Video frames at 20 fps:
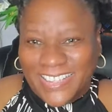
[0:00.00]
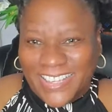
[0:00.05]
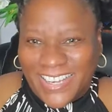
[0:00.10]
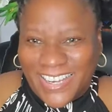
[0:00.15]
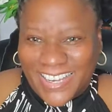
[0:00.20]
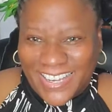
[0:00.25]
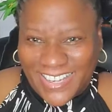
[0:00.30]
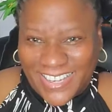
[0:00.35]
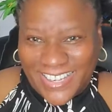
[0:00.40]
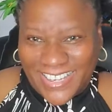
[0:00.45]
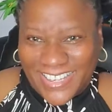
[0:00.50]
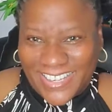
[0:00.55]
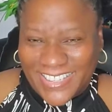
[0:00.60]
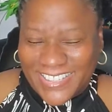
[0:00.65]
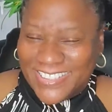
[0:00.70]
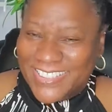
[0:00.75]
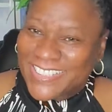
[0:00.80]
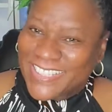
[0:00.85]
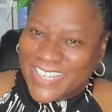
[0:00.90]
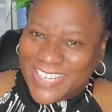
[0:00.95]
Hi,
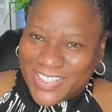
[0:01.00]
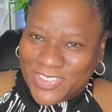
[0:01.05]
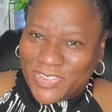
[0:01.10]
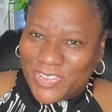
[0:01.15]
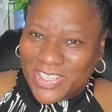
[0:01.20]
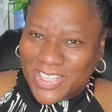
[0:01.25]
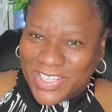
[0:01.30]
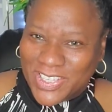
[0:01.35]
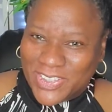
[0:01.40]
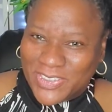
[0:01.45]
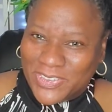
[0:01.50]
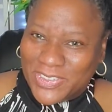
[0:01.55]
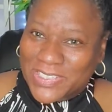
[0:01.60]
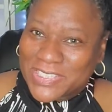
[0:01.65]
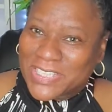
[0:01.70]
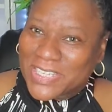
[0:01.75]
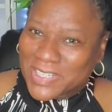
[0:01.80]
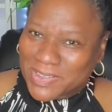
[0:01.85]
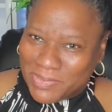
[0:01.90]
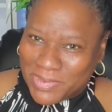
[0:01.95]
today's video is
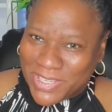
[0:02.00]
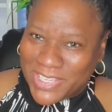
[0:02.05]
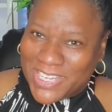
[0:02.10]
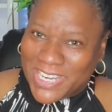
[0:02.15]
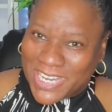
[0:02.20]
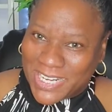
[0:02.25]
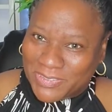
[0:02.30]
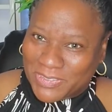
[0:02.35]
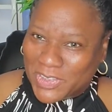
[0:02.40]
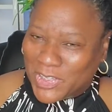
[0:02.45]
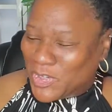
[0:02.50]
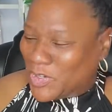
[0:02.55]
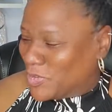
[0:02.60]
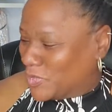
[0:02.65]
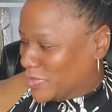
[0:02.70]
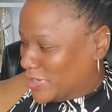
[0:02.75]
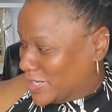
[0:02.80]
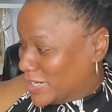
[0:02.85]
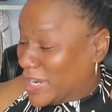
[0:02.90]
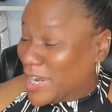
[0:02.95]
going to be kind of a long
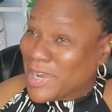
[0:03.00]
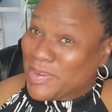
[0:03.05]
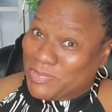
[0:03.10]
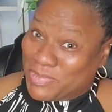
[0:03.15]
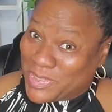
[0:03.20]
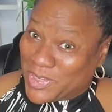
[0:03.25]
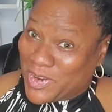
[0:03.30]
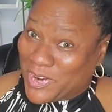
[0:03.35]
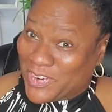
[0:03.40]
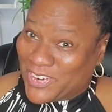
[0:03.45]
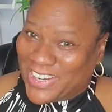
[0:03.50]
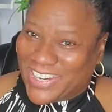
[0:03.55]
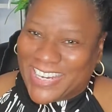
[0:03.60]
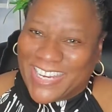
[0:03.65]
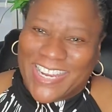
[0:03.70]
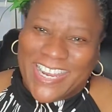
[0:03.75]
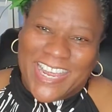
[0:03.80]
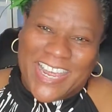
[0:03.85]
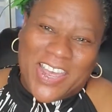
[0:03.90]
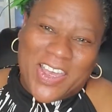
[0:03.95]
one. I'm sorry.
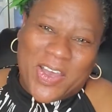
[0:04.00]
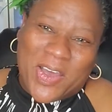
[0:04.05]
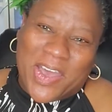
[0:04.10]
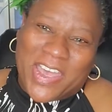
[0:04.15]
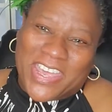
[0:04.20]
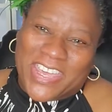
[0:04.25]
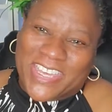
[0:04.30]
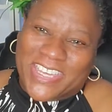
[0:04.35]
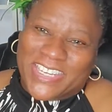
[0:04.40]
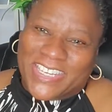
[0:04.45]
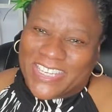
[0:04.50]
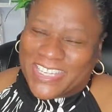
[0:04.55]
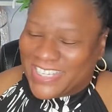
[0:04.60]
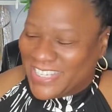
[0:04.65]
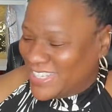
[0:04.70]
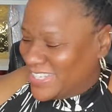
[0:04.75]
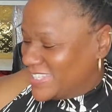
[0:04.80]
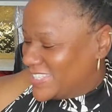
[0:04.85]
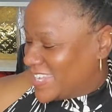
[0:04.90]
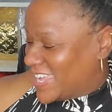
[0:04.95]
It
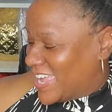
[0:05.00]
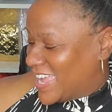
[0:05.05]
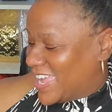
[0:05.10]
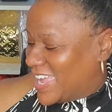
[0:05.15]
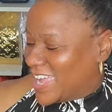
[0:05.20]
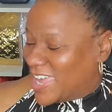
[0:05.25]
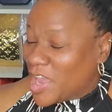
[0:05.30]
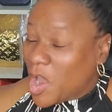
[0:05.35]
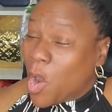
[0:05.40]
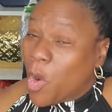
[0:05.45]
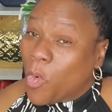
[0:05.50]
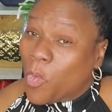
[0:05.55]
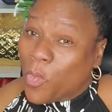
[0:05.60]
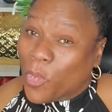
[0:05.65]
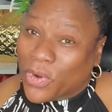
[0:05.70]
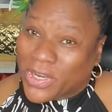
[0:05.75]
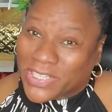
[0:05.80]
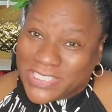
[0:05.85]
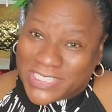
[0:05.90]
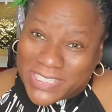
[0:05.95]
is a
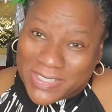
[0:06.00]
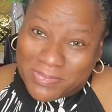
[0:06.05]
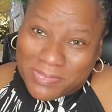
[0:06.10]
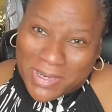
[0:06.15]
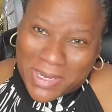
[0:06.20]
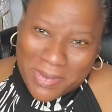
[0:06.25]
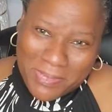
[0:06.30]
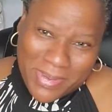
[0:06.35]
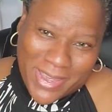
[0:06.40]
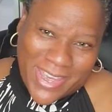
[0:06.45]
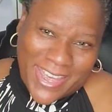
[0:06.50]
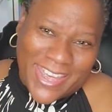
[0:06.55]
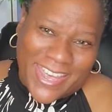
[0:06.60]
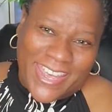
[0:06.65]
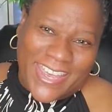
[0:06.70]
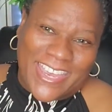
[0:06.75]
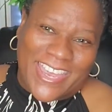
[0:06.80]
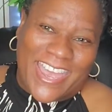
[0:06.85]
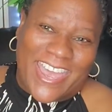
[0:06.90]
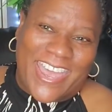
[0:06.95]
what's in my
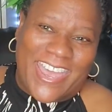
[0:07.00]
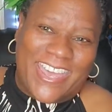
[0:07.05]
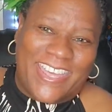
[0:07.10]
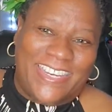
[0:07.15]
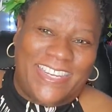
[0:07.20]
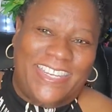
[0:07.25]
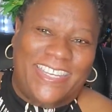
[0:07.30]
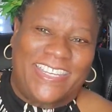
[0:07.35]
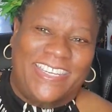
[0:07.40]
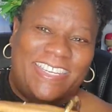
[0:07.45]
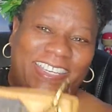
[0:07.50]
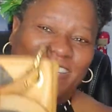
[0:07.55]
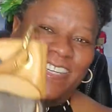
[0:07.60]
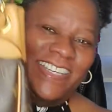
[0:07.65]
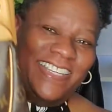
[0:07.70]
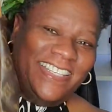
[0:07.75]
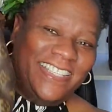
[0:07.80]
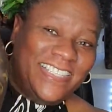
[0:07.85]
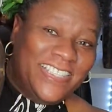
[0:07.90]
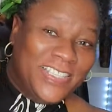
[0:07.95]
bag, and it
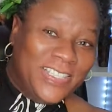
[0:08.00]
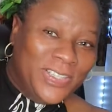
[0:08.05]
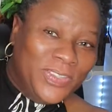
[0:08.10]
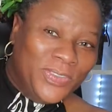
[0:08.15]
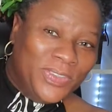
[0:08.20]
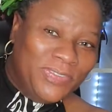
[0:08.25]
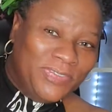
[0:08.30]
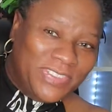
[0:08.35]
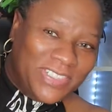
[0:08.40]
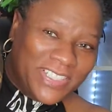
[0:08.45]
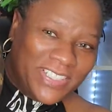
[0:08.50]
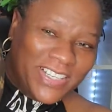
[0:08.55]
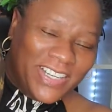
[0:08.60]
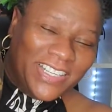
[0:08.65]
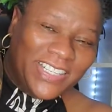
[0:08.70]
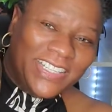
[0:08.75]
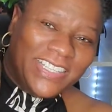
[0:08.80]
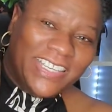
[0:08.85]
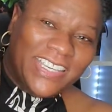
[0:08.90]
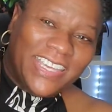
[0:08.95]
is the Louis
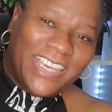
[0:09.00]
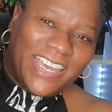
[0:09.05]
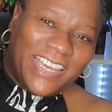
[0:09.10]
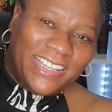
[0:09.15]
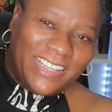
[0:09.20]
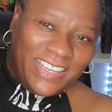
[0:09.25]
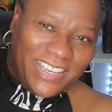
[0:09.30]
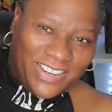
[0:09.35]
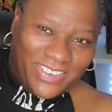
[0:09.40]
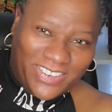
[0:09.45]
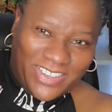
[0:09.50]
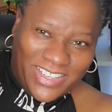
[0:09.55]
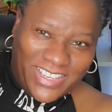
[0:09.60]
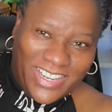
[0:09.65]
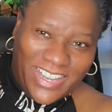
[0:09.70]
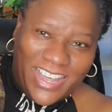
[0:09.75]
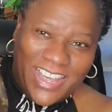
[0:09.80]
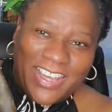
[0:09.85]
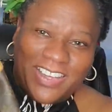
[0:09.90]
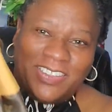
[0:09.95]
Vuitton Galliera.
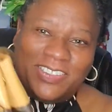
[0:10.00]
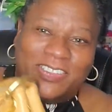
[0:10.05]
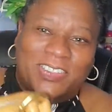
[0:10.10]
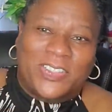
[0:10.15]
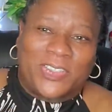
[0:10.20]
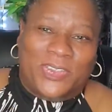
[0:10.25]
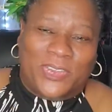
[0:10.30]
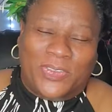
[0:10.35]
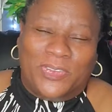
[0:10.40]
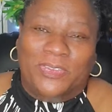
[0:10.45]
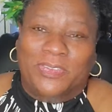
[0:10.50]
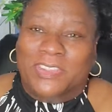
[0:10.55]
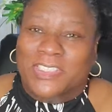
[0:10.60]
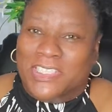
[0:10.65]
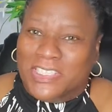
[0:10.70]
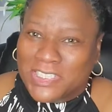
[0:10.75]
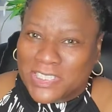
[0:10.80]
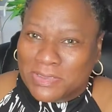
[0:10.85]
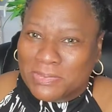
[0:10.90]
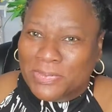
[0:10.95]
So
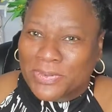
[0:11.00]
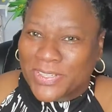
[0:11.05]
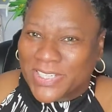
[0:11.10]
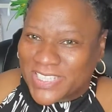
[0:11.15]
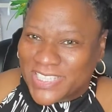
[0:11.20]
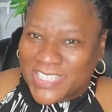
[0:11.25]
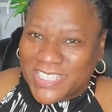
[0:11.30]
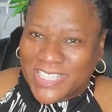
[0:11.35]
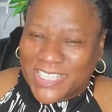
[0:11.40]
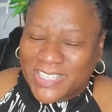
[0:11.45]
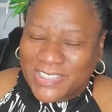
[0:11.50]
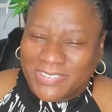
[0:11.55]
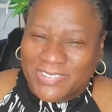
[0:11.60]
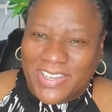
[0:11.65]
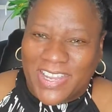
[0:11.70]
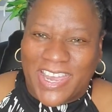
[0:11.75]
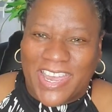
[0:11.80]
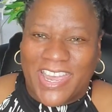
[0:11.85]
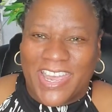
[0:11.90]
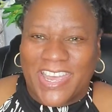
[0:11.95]
she's pretty stuffed,
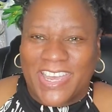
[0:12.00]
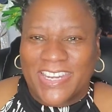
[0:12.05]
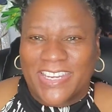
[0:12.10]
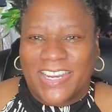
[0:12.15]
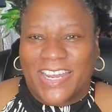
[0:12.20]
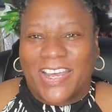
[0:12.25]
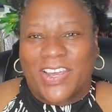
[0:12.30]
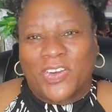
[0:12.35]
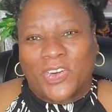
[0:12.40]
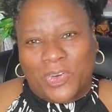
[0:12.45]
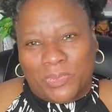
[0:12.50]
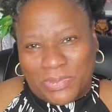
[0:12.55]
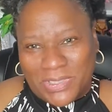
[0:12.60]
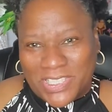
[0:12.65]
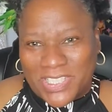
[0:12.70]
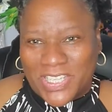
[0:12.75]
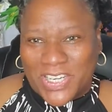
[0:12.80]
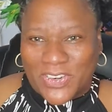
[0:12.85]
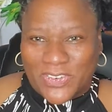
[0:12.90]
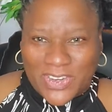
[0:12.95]
and I hope you
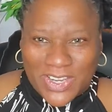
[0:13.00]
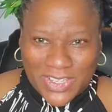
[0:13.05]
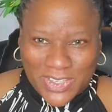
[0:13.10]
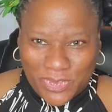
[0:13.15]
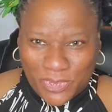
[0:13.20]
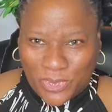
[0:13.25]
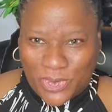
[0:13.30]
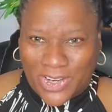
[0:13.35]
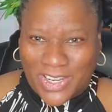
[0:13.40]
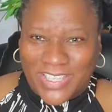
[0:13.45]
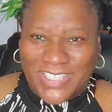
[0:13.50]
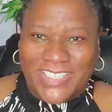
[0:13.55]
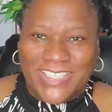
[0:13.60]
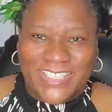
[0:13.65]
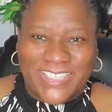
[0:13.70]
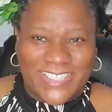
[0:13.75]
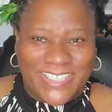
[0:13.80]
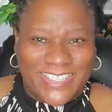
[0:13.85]
stick around and watch.